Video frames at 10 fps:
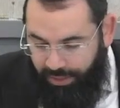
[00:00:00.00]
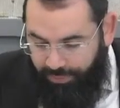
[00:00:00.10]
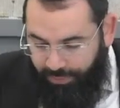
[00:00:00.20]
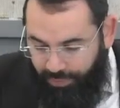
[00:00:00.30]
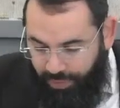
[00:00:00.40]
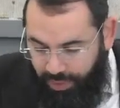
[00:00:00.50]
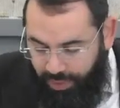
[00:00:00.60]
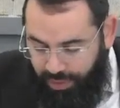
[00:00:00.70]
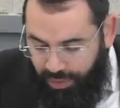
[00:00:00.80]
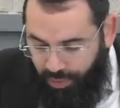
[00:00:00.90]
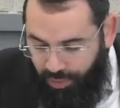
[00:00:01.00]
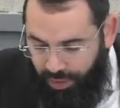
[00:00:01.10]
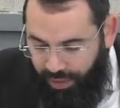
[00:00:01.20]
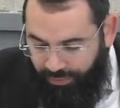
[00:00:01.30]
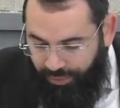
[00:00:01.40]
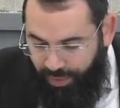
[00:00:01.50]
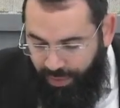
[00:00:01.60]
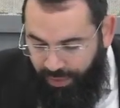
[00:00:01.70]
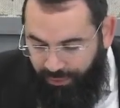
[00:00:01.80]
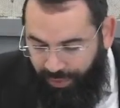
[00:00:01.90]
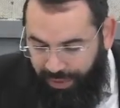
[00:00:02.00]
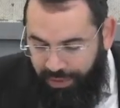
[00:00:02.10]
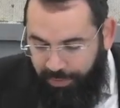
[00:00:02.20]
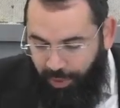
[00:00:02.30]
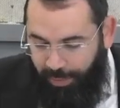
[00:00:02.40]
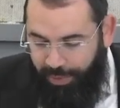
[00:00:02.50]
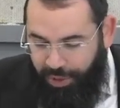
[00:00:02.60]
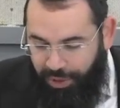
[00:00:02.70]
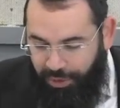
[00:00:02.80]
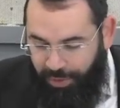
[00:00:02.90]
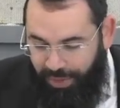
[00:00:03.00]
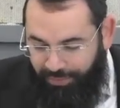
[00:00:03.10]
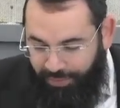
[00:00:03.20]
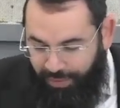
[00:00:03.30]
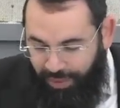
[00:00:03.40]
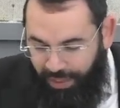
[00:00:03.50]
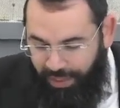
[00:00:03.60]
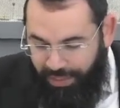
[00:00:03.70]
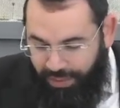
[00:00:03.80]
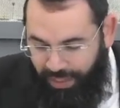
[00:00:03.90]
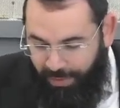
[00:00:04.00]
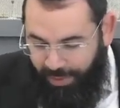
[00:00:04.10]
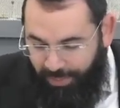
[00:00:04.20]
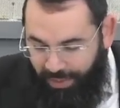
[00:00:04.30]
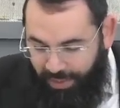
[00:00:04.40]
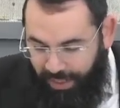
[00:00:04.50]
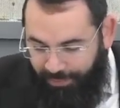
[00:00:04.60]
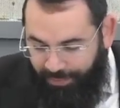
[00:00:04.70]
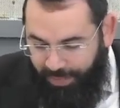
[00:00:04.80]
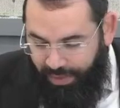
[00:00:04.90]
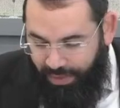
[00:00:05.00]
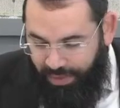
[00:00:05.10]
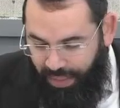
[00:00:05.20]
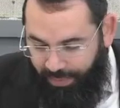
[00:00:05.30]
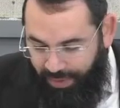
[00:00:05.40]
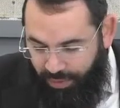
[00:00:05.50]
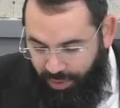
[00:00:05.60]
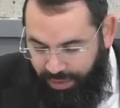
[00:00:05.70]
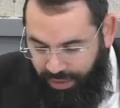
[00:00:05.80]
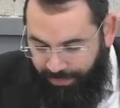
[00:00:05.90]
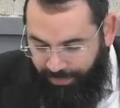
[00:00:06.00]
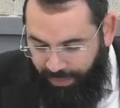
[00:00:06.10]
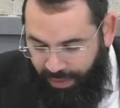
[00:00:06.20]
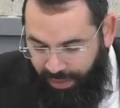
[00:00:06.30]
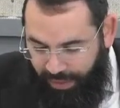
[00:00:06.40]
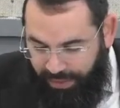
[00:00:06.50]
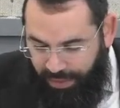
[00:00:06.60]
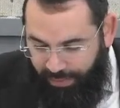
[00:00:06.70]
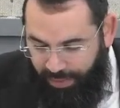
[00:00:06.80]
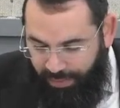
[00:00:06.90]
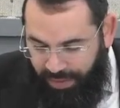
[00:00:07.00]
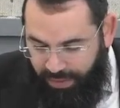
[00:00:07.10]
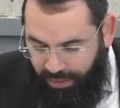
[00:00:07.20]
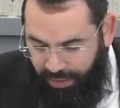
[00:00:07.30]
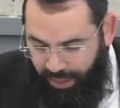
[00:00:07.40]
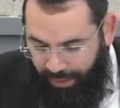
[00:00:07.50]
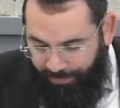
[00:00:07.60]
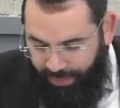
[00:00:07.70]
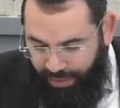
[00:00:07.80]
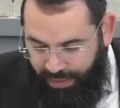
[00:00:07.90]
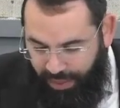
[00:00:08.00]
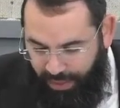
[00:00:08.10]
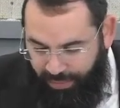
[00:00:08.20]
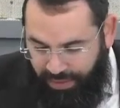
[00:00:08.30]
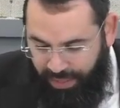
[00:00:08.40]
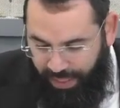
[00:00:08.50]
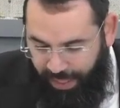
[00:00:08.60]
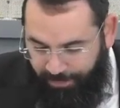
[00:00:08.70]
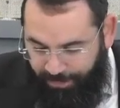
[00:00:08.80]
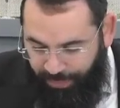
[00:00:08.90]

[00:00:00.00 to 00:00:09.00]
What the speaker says: for the Zchut of finding proper Shiduchim for Sara Bat Pnina, Sara Bat Rosi, Ezra Ben Marceldina, Israel Ben Sara,